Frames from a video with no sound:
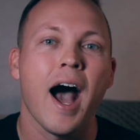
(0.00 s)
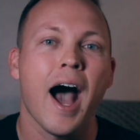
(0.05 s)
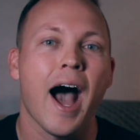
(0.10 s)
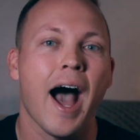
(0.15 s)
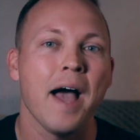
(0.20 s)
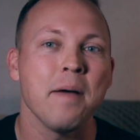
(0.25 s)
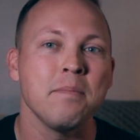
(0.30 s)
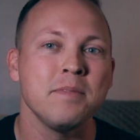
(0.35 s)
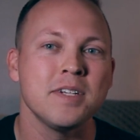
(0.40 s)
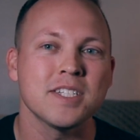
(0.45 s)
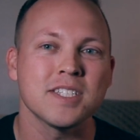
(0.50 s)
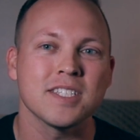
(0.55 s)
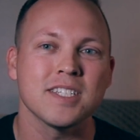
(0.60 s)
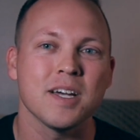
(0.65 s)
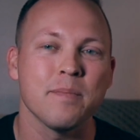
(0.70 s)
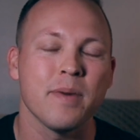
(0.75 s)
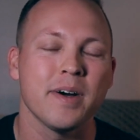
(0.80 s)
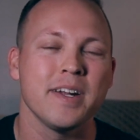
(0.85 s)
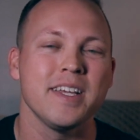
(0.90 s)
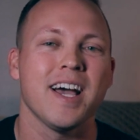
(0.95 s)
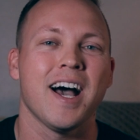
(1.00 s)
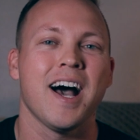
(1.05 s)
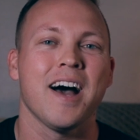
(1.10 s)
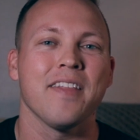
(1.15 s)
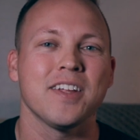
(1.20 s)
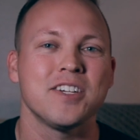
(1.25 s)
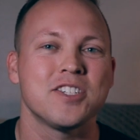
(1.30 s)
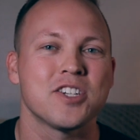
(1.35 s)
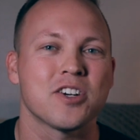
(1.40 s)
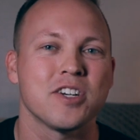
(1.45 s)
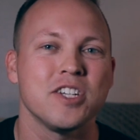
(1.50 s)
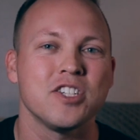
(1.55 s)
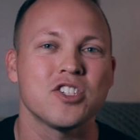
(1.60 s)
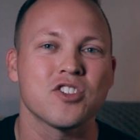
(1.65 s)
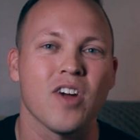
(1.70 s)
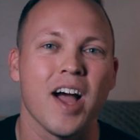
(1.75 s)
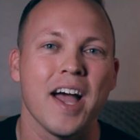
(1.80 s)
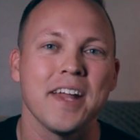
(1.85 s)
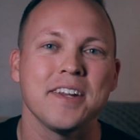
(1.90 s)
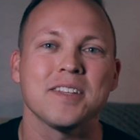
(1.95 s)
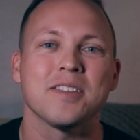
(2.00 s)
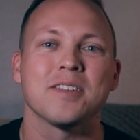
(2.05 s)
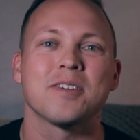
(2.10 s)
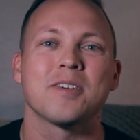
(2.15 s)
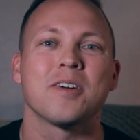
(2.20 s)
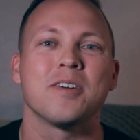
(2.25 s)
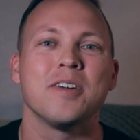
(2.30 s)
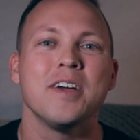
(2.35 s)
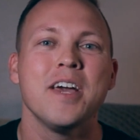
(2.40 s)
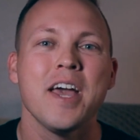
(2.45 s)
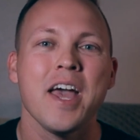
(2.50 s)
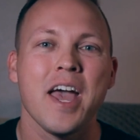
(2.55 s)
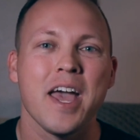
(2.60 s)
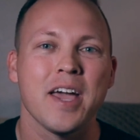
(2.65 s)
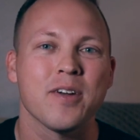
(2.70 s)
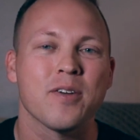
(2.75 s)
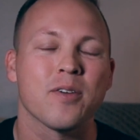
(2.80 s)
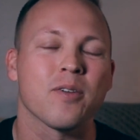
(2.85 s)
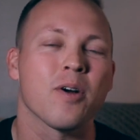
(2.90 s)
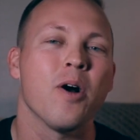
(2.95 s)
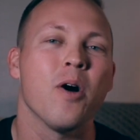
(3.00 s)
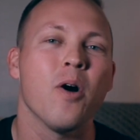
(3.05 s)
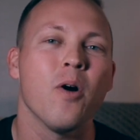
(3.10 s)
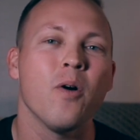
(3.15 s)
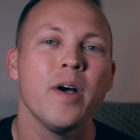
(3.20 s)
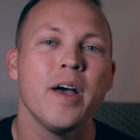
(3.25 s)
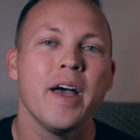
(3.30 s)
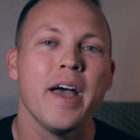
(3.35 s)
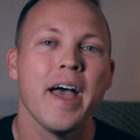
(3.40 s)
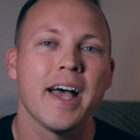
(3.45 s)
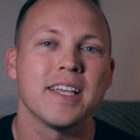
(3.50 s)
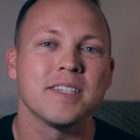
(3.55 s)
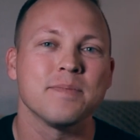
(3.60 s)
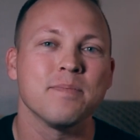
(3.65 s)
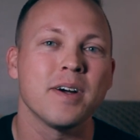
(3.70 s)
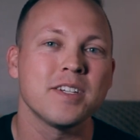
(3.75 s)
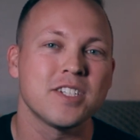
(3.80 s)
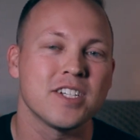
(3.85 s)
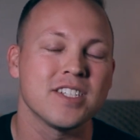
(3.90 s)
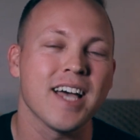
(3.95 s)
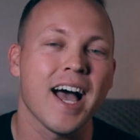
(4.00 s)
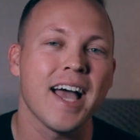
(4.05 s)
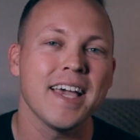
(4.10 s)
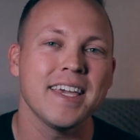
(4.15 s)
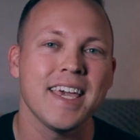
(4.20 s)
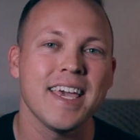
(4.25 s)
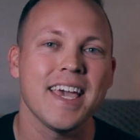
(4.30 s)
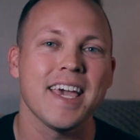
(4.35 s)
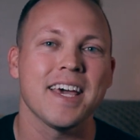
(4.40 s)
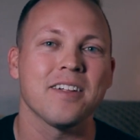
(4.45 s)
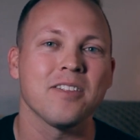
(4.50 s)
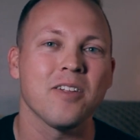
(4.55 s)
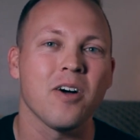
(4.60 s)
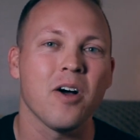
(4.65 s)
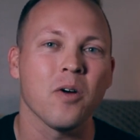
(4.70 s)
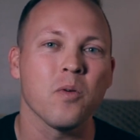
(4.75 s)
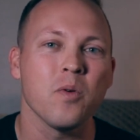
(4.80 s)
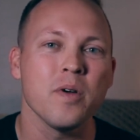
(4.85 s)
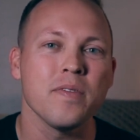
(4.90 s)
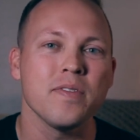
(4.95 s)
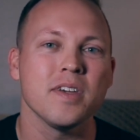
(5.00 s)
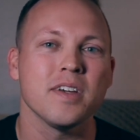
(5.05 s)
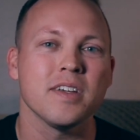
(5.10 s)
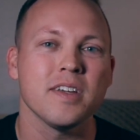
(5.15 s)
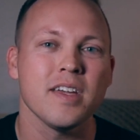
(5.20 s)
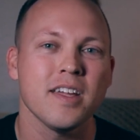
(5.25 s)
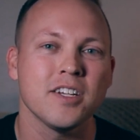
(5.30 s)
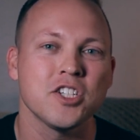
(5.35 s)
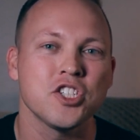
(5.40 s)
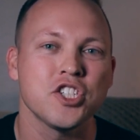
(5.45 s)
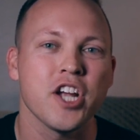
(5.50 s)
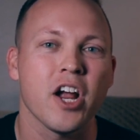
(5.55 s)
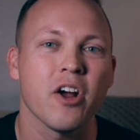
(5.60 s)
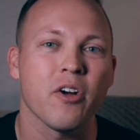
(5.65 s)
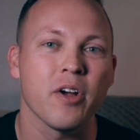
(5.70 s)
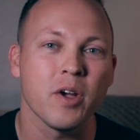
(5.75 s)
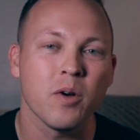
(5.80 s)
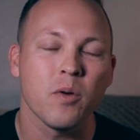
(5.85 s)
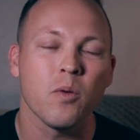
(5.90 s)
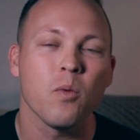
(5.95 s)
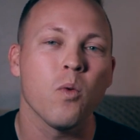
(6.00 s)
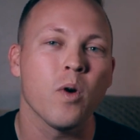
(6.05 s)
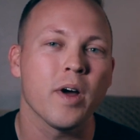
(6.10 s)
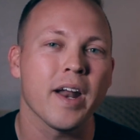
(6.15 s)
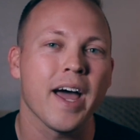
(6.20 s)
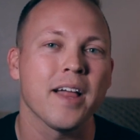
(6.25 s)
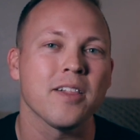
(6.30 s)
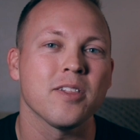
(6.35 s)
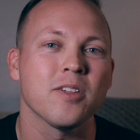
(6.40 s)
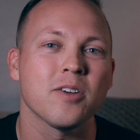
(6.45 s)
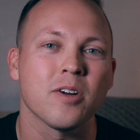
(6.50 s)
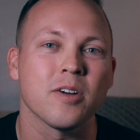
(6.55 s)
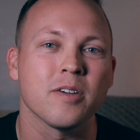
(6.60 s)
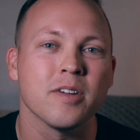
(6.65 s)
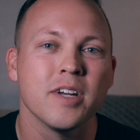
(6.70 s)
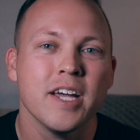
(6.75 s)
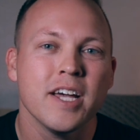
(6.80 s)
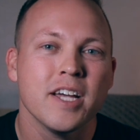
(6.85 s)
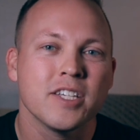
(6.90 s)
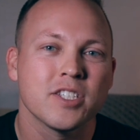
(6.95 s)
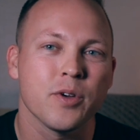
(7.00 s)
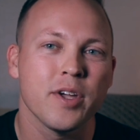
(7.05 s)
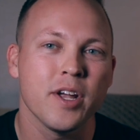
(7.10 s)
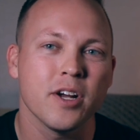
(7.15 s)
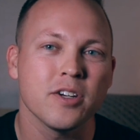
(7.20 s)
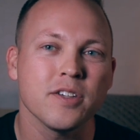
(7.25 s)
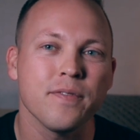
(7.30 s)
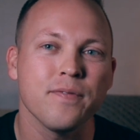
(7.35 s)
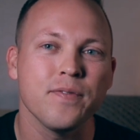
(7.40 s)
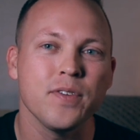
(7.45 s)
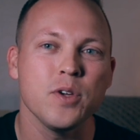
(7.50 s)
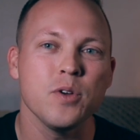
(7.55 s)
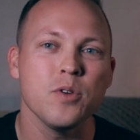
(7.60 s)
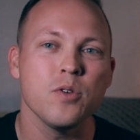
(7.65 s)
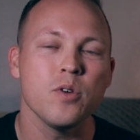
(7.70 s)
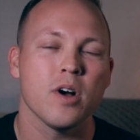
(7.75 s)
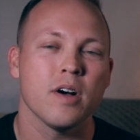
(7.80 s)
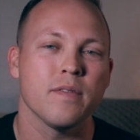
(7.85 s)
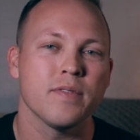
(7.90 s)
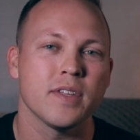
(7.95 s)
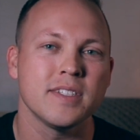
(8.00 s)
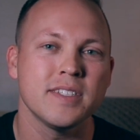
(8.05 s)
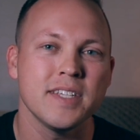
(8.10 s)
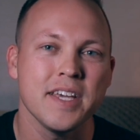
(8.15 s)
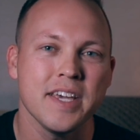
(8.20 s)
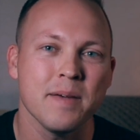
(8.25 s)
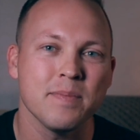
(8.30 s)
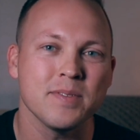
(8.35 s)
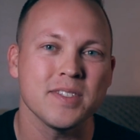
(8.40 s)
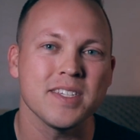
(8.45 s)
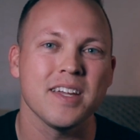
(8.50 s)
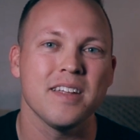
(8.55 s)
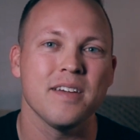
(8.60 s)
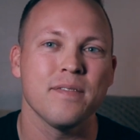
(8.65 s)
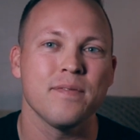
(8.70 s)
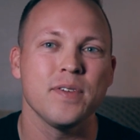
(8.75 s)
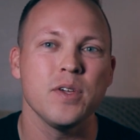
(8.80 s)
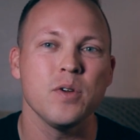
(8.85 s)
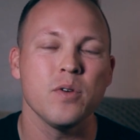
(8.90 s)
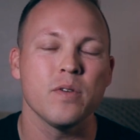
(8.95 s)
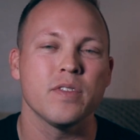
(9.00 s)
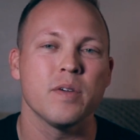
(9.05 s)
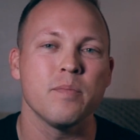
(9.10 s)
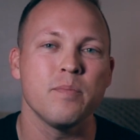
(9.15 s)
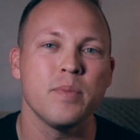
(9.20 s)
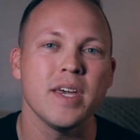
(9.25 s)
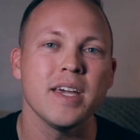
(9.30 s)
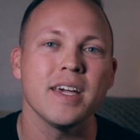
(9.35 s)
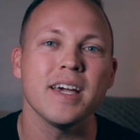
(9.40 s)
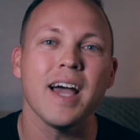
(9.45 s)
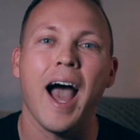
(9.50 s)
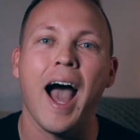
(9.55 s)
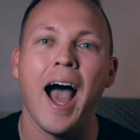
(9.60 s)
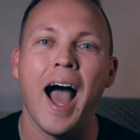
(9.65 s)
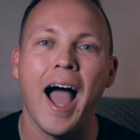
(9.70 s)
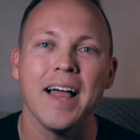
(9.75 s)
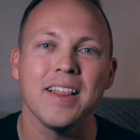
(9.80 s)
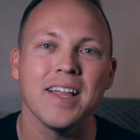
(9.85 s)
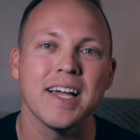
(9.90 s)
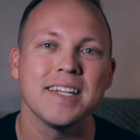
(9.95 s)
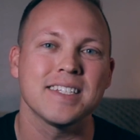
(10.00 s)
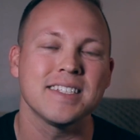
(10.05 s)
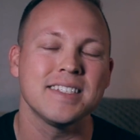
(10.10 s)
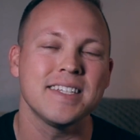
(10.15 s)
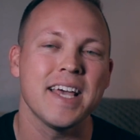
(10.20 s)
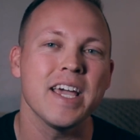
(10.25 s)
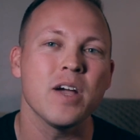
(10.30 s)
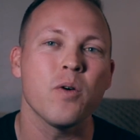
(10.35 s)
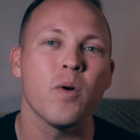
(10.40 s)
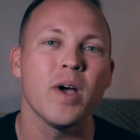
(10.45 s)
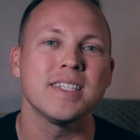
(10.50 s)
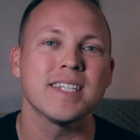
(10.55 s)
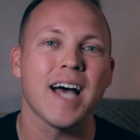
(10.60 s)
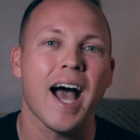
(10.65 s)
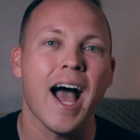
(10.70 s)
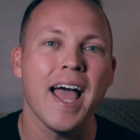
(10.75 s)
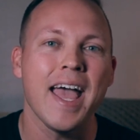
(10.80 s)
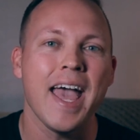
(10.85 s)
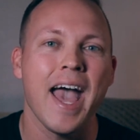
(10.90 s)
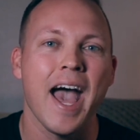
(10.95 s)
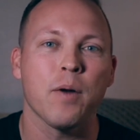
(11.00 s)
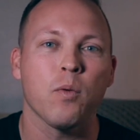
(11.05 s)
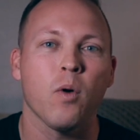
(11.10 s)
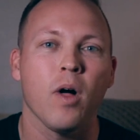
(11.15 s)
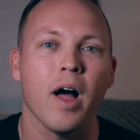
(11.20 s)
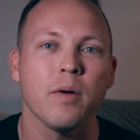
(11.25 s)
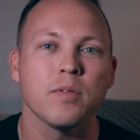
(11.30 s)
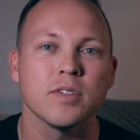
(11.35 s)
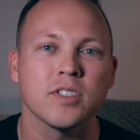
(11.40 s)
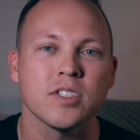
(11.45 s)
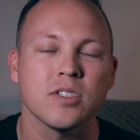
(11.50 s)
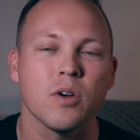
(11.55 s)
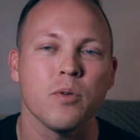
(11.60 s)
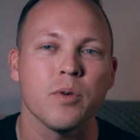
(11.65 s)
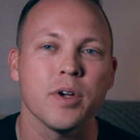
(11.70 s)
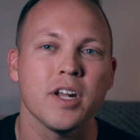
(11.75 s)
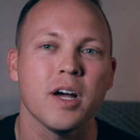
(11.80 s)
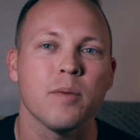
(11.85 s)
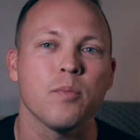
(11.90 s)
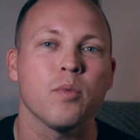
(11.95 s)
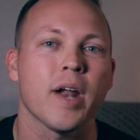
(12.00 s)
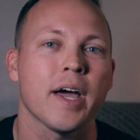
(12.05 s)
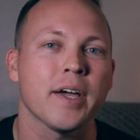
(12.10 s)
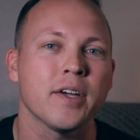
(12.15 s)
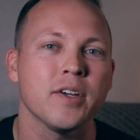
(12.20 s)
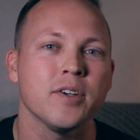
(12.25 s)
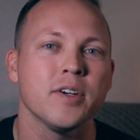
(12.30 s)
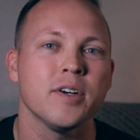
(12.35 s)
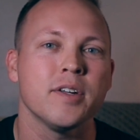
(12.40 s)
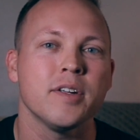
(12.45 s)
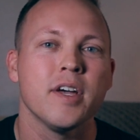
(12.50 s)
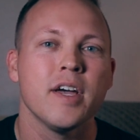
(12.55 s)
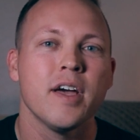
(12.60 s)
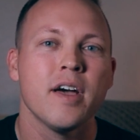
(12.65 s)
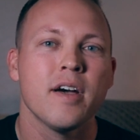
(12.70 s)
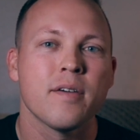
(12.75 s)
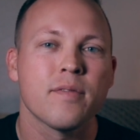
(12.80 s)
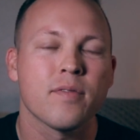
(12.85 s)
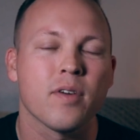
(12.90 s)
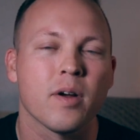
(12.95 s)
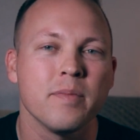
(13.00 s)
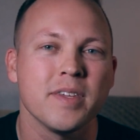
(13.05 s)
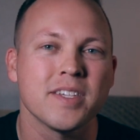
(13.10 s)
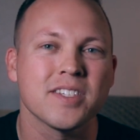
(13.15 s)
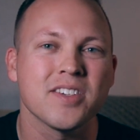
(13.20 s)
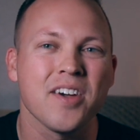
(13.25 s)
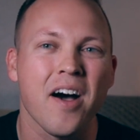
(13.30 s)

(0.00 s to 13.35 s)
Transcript: I'm just somebody on the journey trying to learn and grow as much as I can along with you and sharing what I learned. So here's a few of the tips and a few of the big highlights and takeaways I had while I was soaking up what I could from this